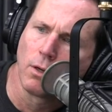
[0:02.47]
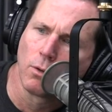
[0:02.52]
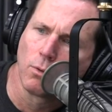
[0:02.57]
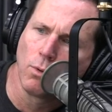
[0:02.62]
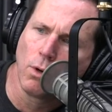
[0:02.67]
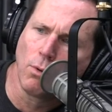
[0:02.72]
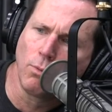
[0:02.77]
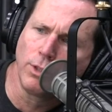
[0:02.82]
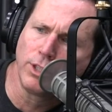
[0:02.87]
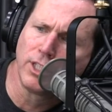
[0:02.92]

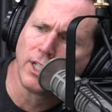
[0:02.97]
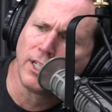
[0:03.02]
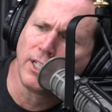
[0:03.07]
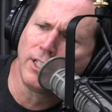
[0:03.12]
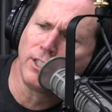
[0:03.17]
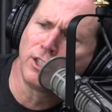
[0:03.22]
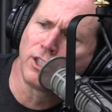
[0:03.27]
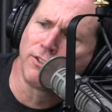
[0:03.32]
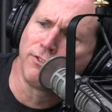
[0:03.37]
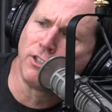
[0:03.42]
What would you,
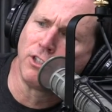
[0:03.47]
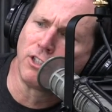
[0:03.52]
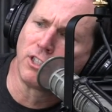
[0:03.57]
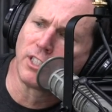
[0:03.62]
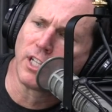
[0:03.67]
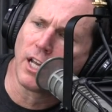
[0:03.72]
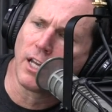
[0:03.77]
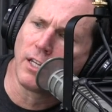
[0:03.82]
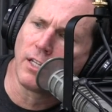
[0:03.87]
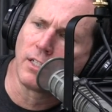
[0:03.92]
each of you
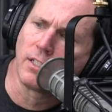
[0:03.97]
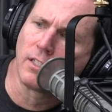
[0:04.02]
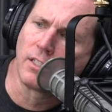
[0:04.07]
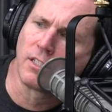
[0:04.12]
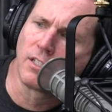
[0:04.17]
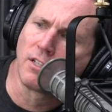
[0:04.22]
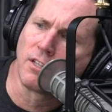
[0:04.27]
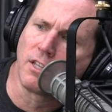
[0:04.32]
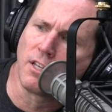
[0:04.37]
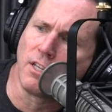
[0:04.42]
say
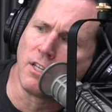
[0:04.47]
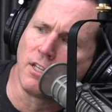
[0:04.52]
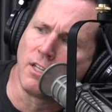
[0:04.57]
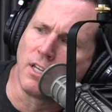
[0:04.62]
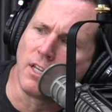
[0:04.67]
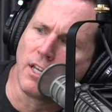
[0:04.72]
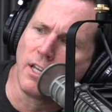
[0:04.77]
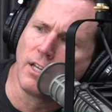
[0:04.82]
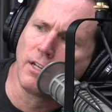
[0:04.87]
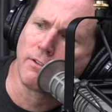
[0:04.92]
is
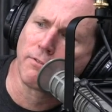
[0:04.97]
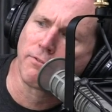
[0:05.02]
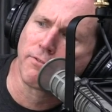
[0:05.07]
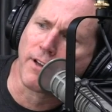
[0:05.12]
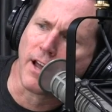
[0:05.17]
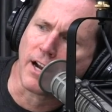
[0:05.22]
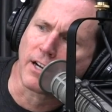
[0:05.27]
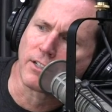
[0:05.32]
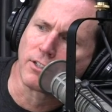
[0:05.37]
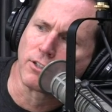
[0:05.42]
the it
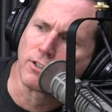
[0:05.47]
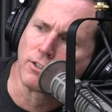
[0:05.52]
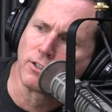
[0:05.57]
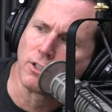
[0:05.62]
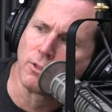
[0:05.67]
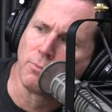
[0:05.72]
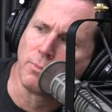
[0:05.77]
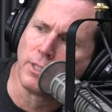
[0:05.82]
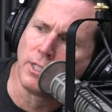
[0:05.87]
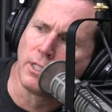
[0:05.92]
factor
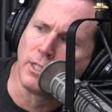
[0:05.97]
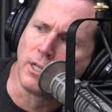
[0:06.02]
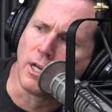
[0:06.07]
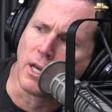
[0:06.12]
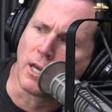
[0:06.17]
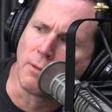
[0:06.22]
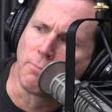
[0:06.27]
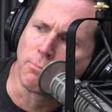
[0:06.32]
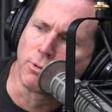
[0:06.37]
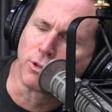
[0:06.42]
to be
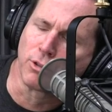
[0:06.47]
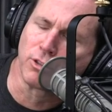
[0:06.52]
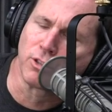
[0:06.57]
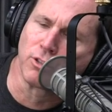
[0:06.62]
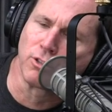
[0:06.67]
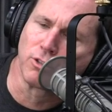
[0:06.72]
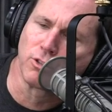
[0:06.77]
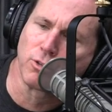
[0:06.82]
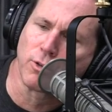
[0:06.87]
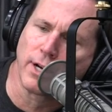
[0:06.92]
a
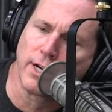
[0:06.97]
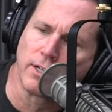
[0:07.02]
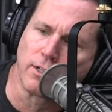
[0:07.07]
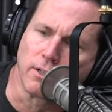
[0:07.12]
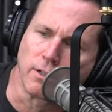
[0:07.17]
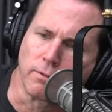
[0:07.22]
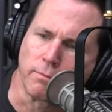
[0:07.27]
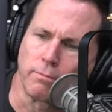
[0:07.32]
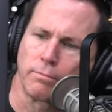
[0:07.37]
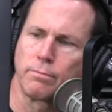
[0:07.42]
personal
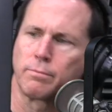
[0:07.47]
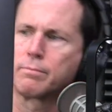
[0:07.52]
trainer? Oh yeah.